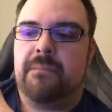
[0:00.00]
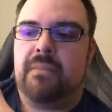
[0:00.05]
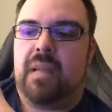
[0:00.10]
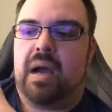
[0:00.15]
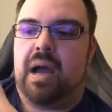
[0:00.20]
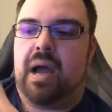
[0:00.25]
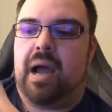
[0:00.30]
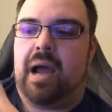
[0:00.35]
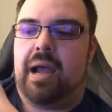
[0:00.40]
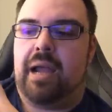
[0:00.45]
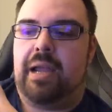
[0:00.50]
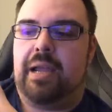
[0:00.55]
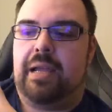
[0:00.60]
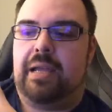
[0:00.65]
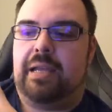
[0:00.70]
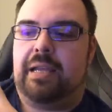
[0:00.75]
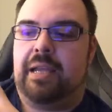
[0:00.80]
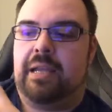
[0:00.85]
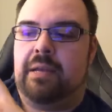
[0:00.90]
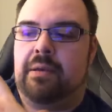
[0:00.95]

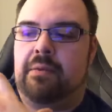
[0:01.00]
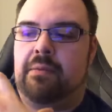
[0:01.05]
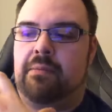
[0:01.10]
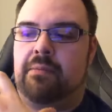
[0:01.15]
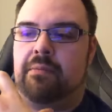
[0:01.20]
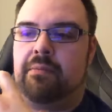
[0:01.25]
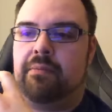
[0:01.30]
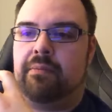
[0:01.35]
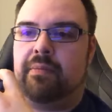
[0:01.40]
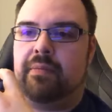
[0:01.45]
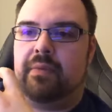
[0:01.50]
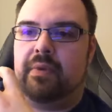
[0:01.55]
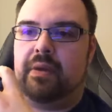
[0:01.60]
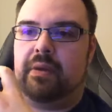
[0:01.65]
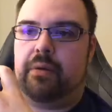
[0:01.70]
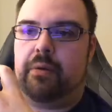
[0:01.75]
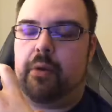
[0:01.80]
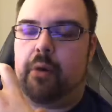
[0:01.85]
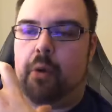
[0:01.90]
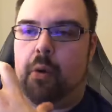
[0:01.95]
I can
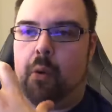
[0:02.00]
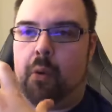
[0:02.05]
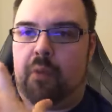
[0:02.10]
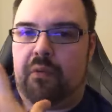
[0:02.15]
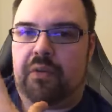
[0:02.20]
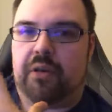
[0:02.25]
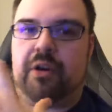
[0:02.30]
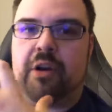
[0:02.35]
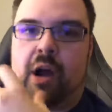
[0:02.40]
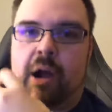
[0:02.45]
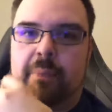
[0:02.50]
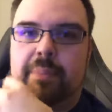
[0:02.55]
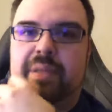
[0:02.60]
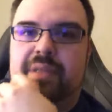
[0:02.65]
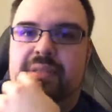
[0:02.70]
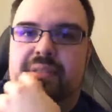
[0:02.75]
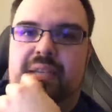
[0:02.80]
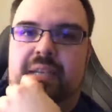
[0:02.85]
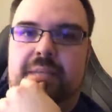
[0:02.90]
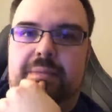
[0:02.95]

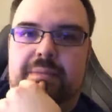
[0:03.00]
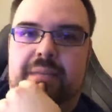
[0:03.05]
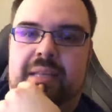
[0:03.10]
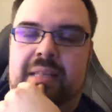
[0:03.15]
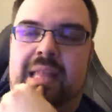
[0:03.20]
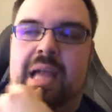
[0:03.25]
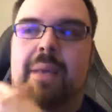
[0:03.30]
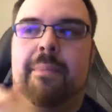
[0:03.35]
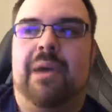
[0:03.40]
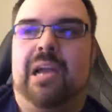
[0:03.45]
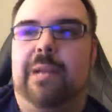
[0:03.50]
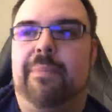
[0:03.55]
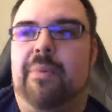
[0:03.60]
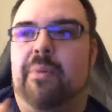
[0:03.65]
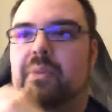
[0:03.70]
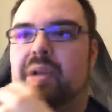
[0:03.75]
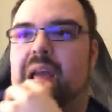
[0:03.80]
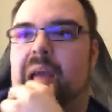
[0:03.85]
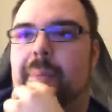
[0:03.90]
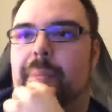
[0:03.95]
overcompensate, and that might have
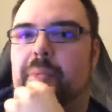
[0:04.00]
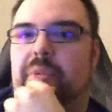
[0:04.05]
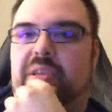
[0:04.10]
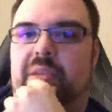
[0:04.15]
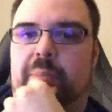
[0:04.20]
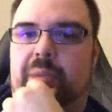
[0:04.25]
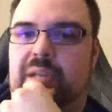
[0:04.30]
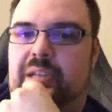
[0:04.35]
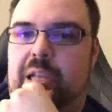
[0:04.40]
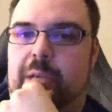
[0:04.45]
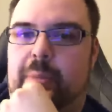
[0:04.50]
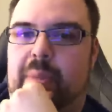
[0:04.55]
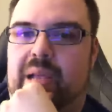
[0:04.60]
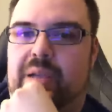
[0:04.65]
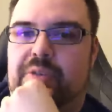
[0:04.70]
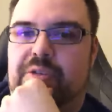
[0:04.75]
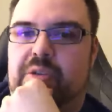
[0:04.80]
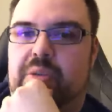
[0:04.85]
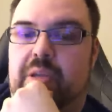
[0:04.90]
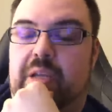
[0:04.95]
been what happened with the Mundane
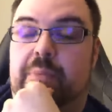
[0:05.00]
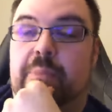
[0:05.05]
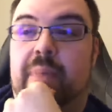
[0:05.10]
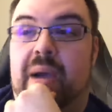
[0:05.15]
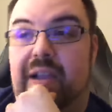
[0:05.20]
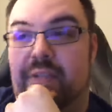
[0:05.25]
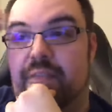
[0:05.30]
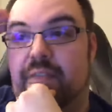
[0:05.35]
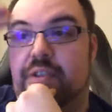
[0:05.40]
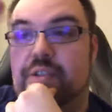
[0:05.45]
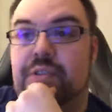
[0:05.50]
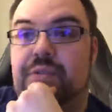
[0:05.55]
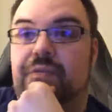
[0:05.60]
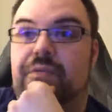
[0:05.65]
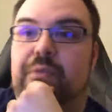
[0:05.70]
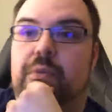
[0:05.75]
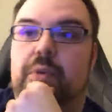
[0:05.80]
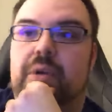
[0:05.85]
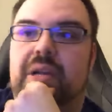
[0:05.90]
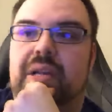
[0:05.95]
Mad Show. Like my vision
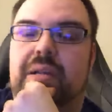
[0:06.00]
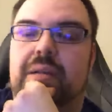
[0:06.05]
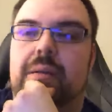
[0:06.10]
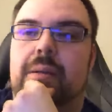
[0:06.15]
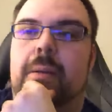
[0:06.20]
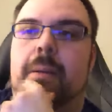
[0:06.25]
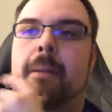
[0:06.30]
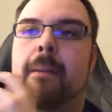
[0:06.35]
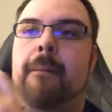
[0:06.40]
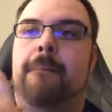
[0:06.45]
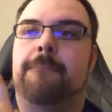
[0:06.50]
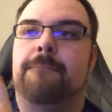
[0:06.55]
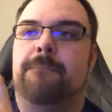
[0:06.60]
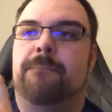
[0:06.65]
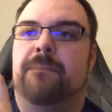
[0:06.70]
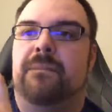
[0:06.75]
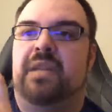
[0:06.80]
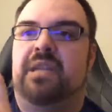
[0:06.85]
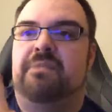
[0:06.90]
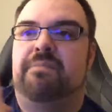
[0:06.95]
for it
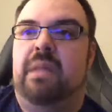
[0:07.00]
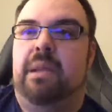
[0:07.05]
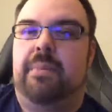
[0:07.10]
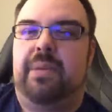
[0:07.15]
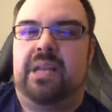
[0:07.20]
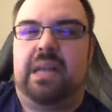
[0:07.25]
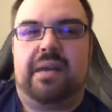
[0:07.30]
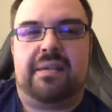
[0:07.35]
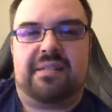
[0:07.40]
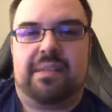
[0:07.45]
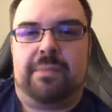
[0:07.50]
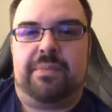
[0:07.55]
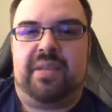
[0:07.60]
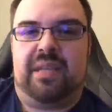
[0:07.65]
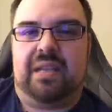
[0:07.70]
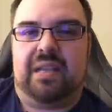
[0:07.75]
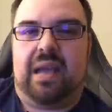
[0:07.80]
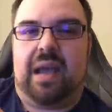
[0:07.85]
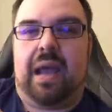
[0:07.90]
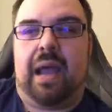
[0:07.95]
is maybe not
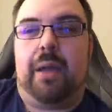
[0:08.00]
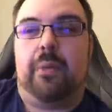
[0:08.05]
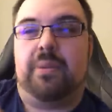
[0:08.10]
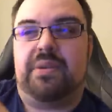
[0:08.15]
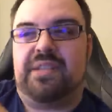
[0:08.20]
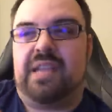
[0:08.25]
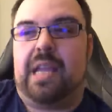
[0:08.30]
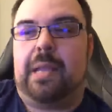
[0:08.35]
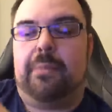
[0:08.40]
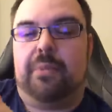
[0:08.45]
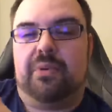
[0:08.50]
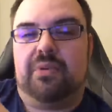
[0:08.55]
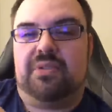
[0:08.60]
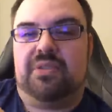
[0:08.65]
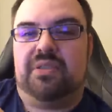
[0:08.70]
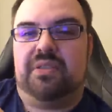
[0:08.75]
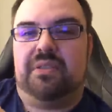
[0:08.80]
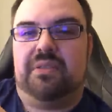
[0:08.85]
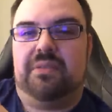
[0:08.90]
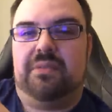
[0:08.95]
something I was able
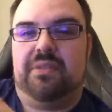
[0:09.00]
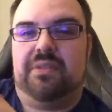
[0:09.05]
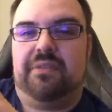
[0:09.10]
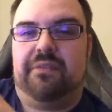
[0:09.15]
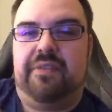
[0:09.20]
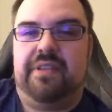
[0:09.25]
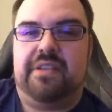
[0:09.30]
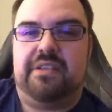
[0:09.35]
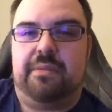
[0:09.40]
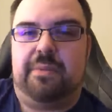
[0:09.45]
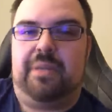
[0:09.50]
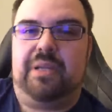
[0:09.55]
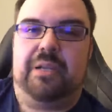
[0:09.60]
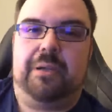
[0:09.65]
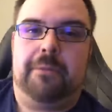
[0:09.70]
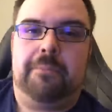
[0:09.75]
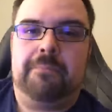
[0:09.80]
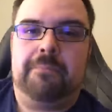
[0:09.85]
to feasibly do.